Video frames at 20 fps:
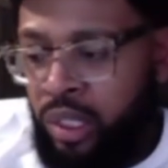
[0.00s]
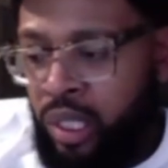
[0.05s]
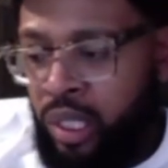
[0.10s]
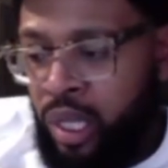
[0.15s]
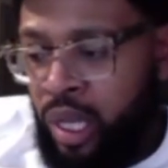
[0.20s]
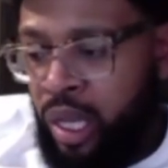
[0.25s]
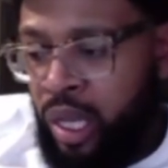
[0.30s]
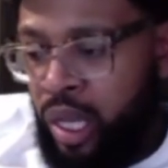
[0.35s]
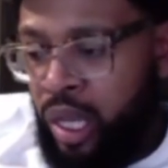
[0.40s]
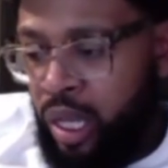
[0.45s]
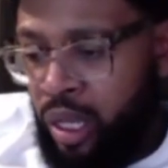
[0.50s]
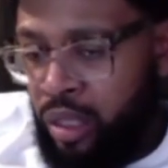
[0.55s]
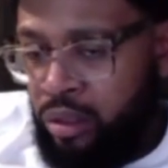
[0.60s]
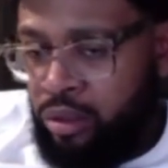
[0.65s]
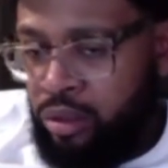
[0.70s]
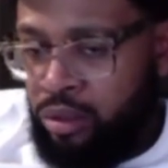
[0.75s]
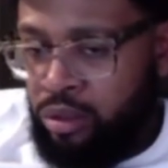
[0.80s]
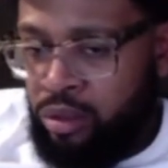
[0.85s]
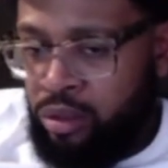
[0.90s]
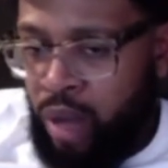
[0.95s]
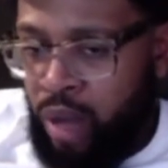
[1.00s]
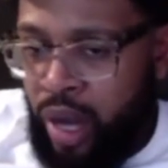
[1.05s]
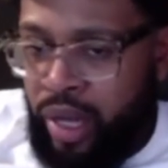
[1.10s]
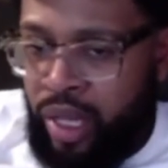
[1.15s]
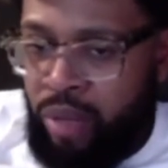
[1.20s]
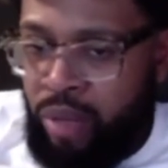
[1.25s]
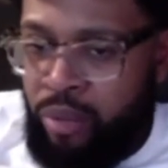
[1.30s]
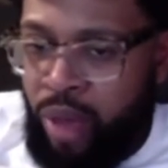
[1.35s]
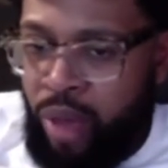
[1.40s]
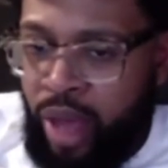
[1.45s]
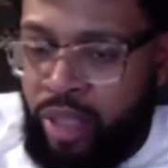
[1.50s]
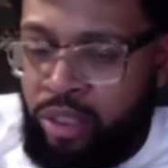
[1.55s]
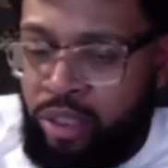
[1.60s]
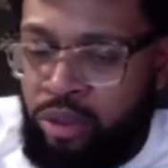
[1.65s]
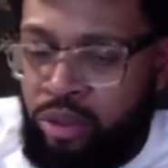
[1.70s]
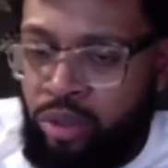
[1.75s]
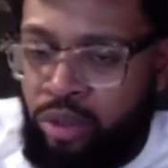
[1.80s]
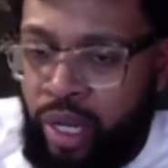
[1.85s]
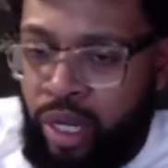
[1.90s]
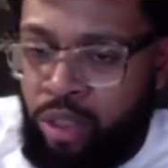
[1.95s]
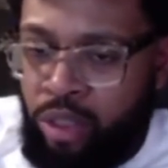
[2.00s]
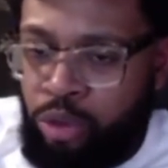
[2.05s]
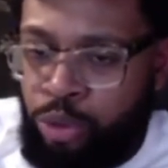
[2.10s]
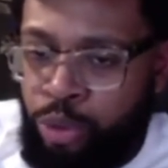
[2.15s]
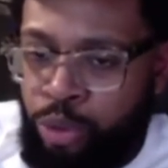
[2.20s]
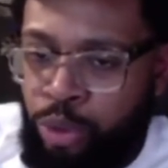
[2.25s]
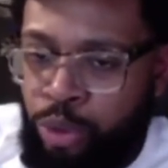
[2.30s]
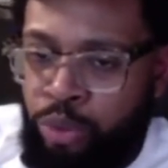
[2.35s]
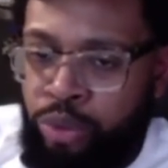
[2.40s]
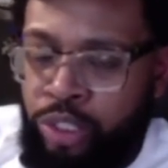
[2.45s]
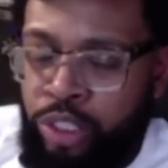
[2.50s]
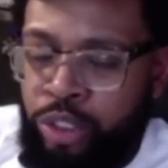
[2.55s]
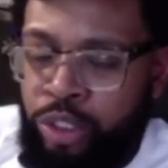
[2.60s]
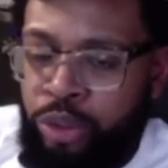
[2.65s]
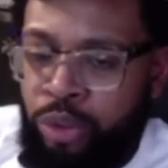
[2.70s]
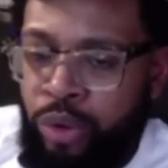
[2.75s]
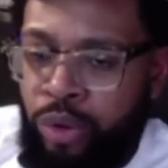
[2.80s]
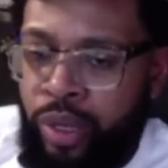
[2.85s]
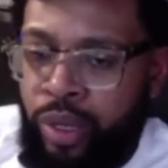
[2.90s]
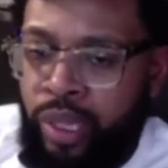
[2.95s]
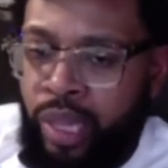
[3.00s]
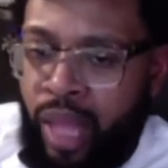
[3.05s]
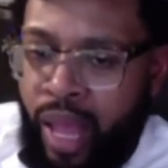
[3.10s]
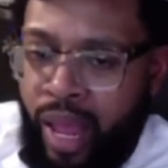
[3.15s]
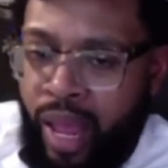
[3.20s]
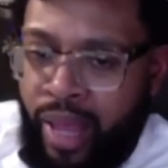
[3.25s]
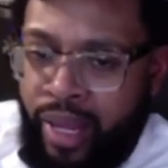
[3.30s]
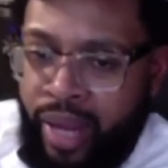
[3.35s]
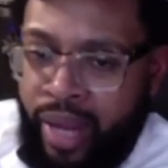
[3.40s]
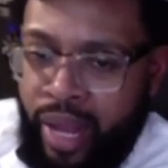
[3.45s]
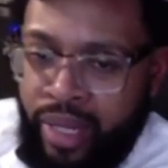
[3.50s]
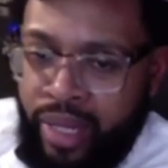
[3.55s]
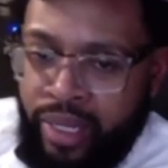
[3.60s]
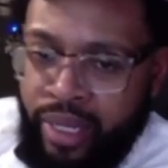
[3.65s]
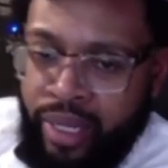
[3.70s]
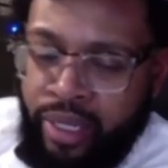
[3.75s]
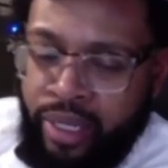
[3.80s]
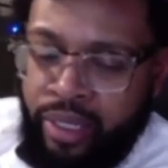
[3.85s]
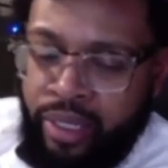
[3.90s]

and try to get back to like a true Detroit Lion identity.